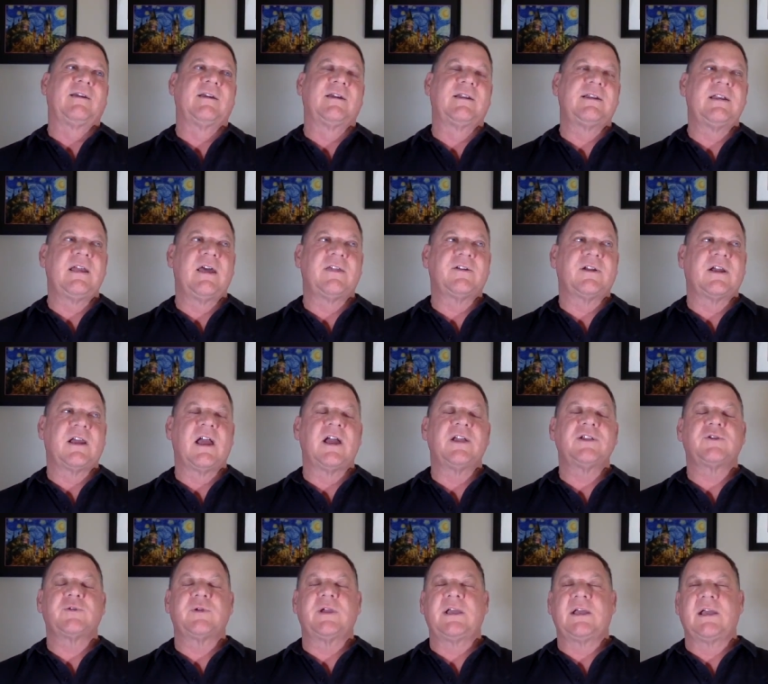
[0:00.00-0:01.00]
another
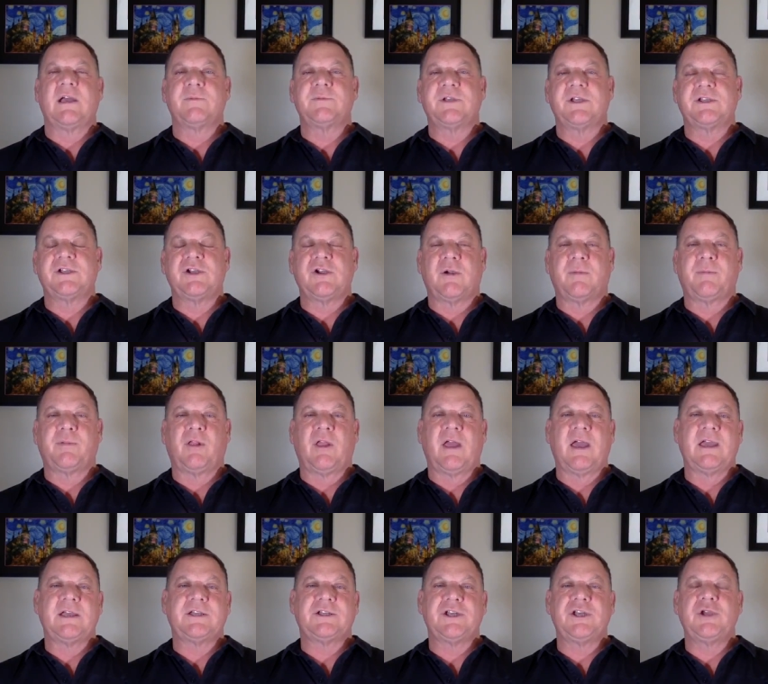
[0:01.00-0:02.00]
country comes into your
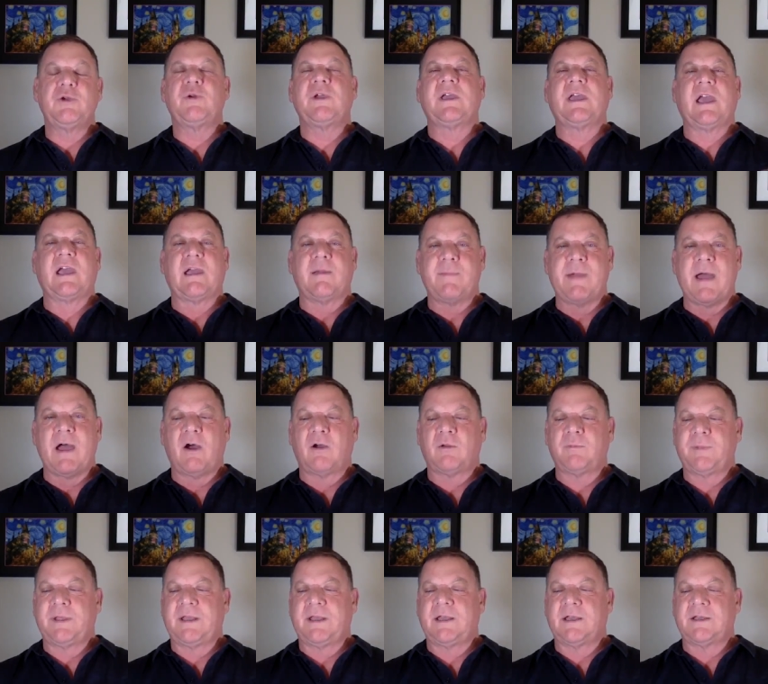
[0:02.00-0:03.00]
place and you kick them
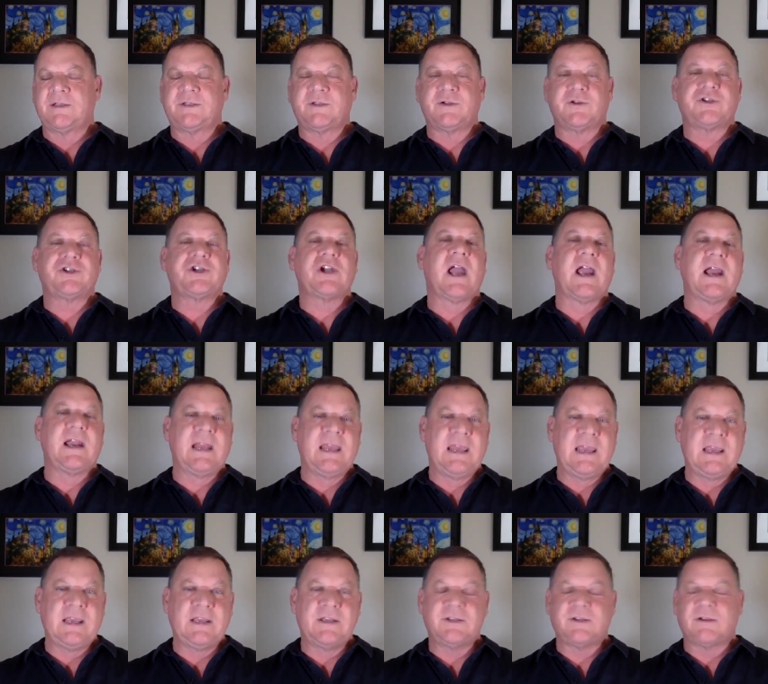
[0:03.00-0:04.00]
out because they're
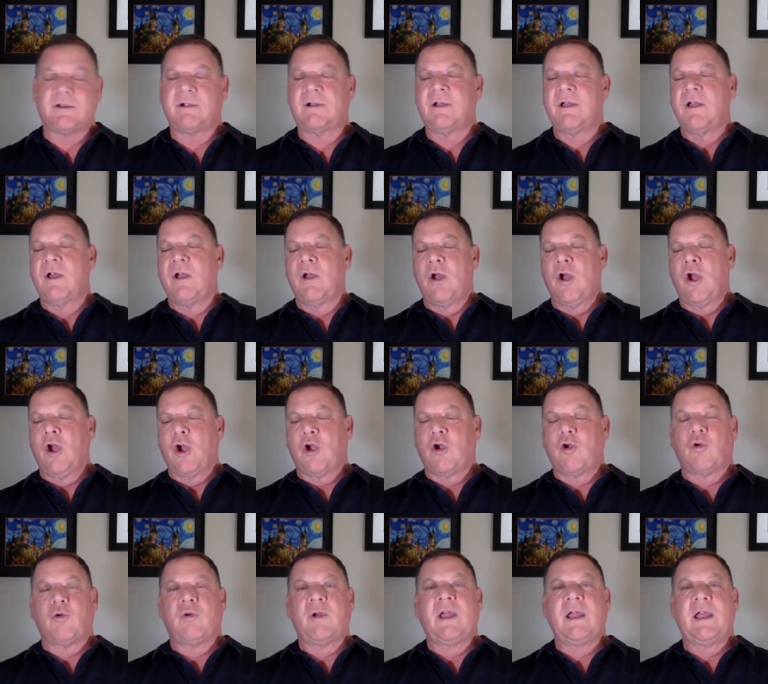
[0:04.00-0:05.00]
Chinese or
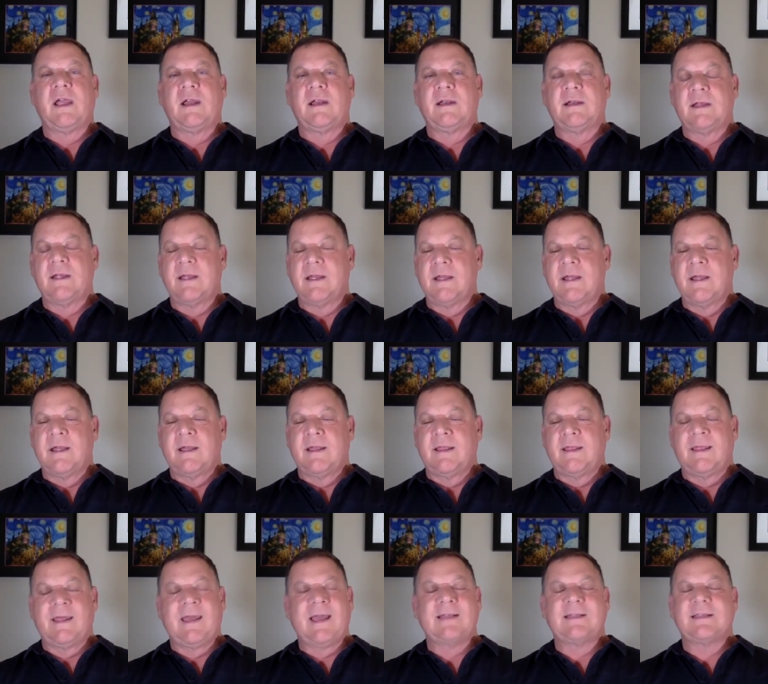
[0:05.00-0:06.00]
Korean,
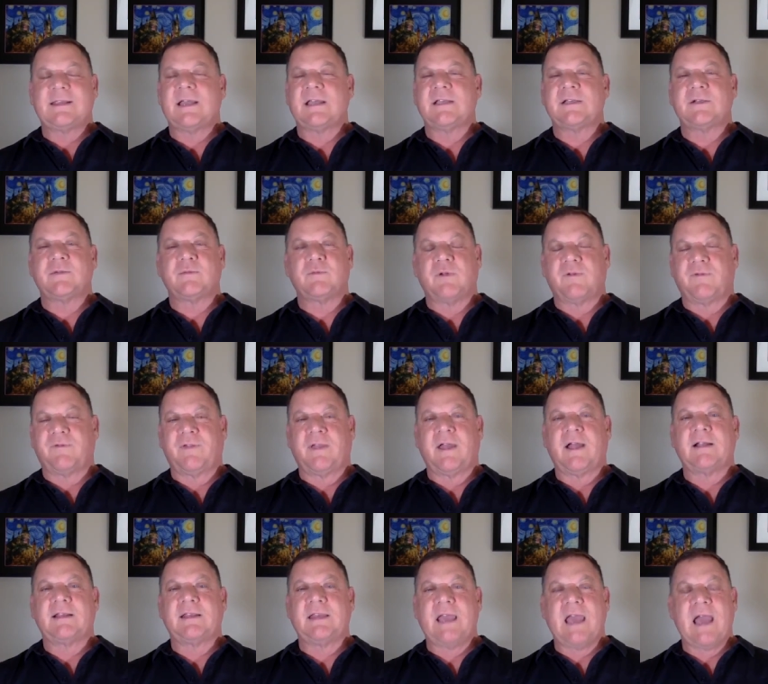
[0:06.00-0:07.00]
that doesn't
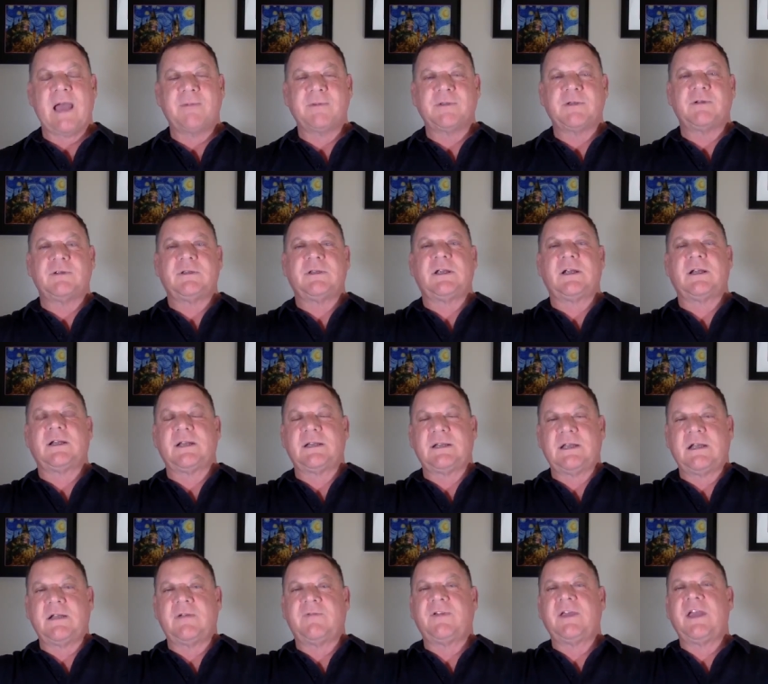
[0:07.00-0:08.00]
reflect the absolute
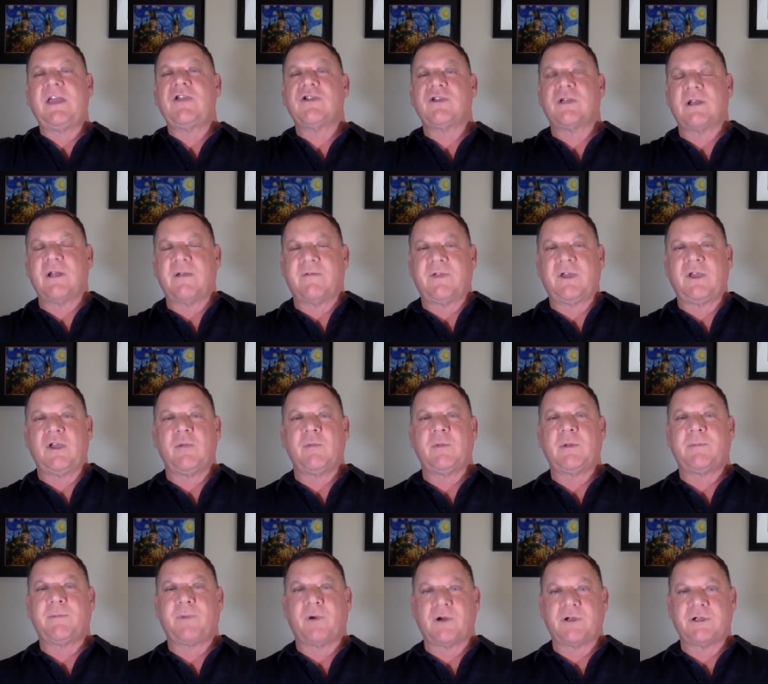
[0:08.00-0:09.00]
dignity of each and every
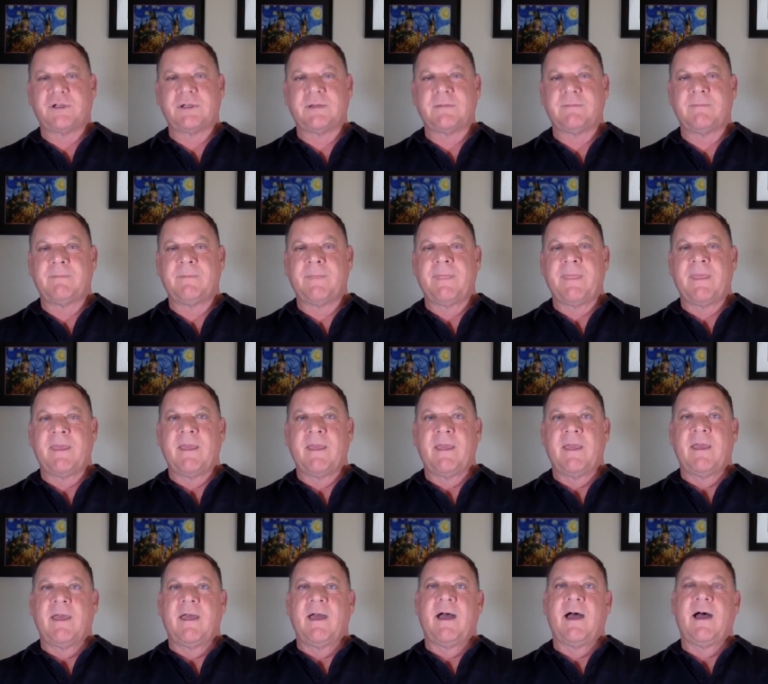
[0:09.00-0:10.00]
human person.
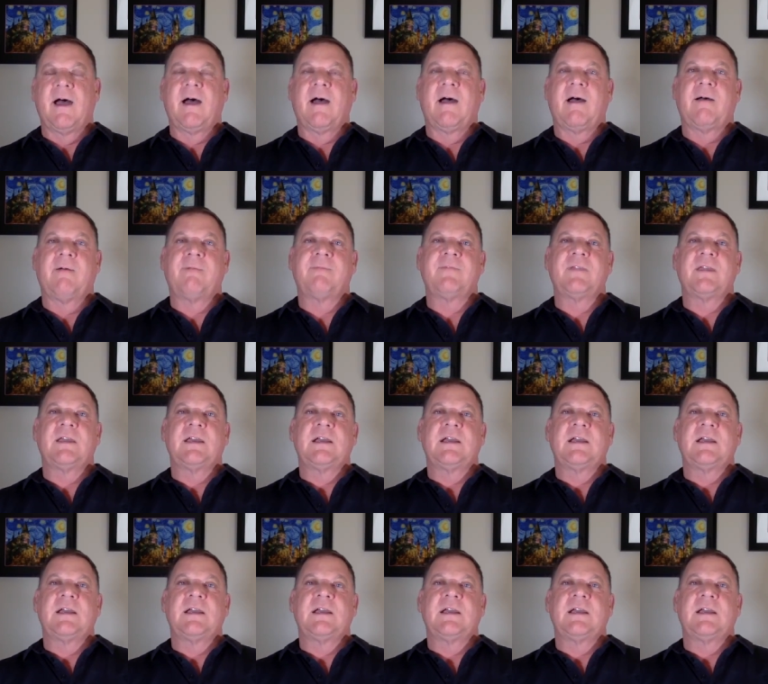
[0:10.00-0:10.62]
Um,